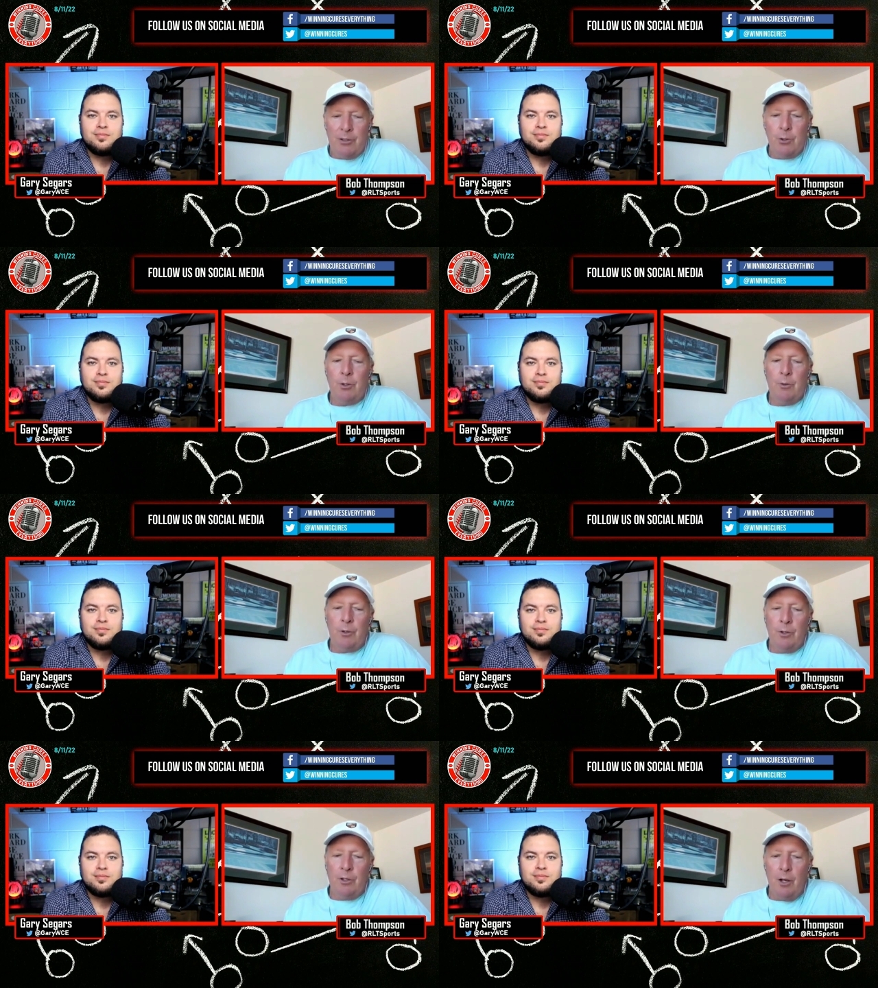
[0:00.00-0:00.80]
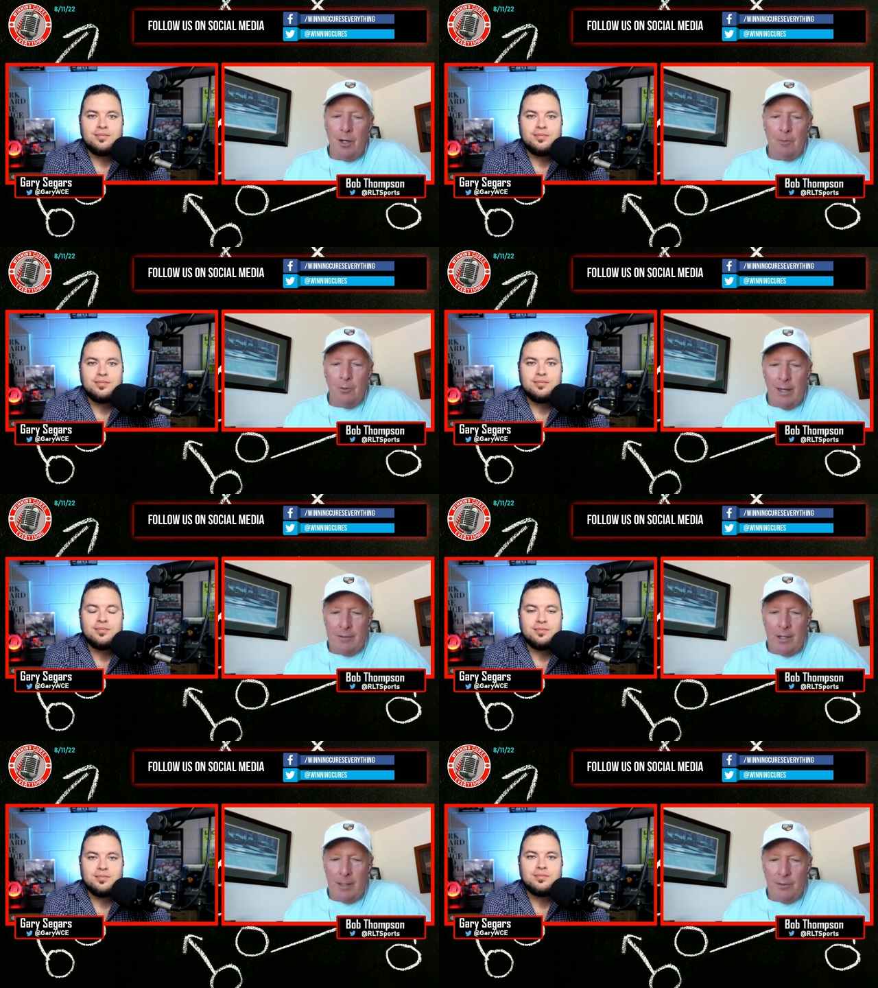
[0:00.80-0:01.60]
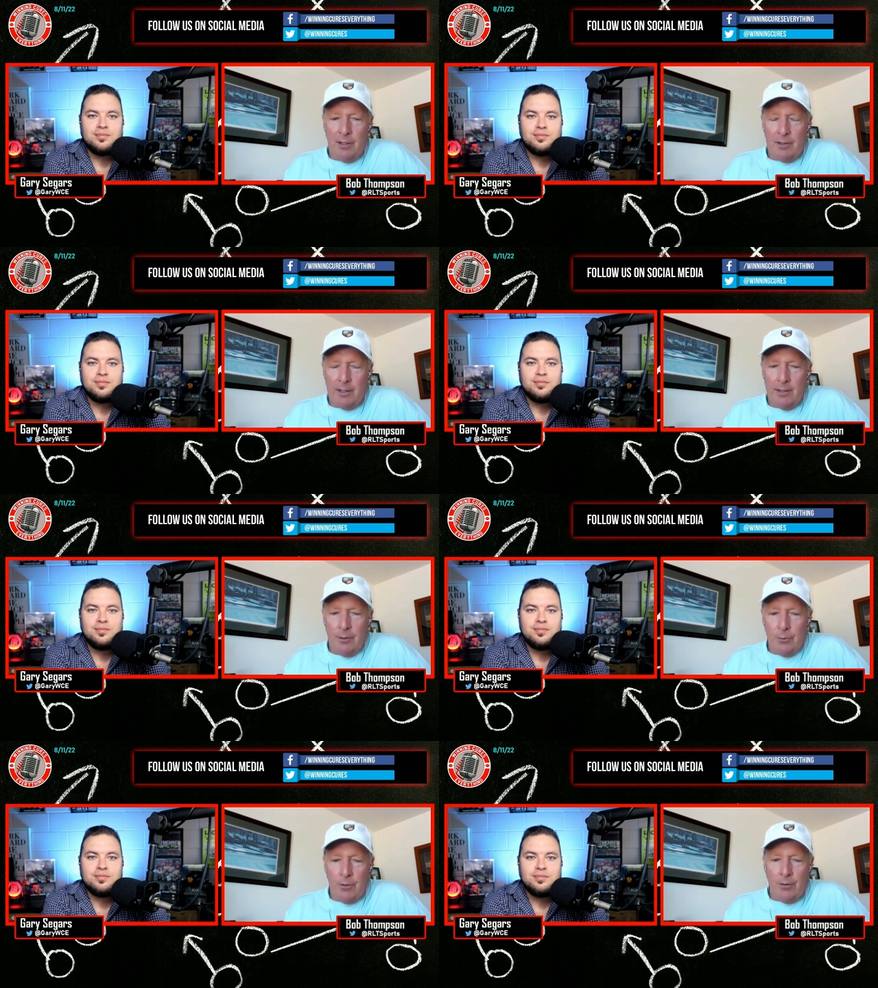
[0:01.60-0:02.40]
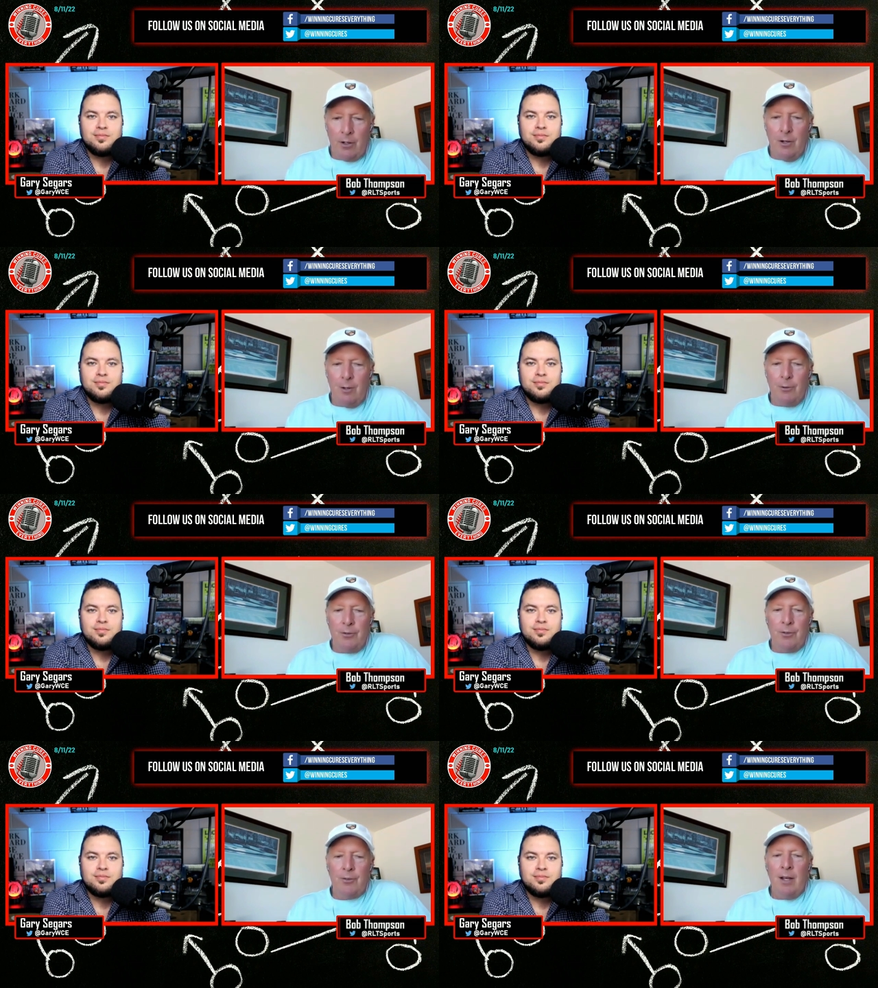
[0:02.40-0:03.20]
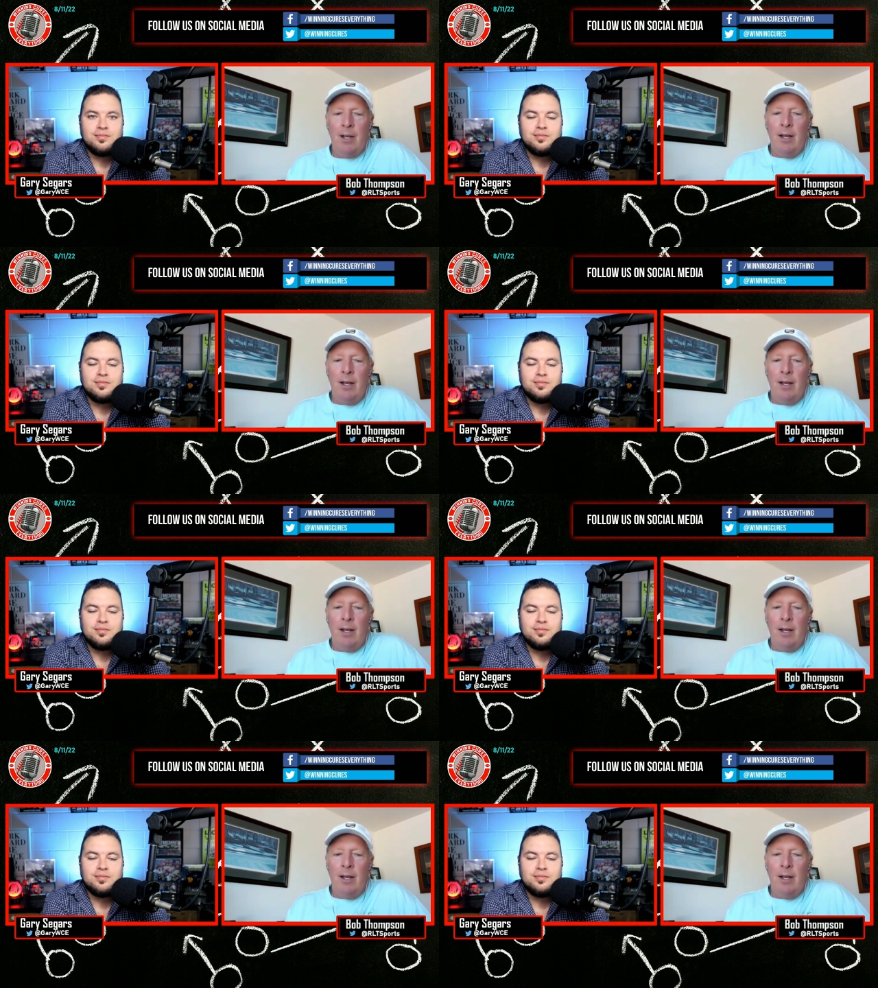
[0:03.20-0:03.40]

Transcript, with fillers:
Speaker 1: Plus could could cobble that type of thing together with all the conferences.